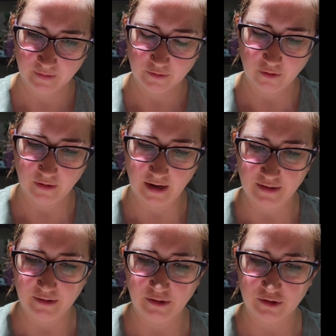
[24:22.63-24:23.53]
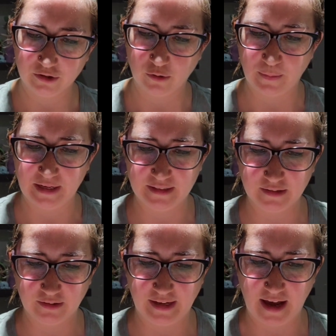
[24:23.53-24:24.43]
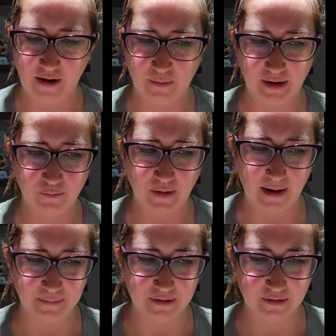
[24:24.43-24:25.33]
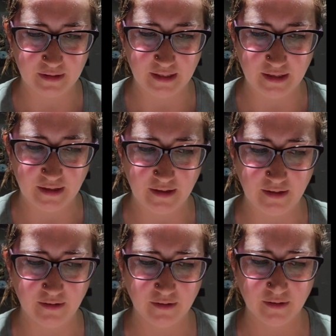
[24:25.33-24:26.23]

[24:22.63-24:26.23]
There, and so basically how I wrapped the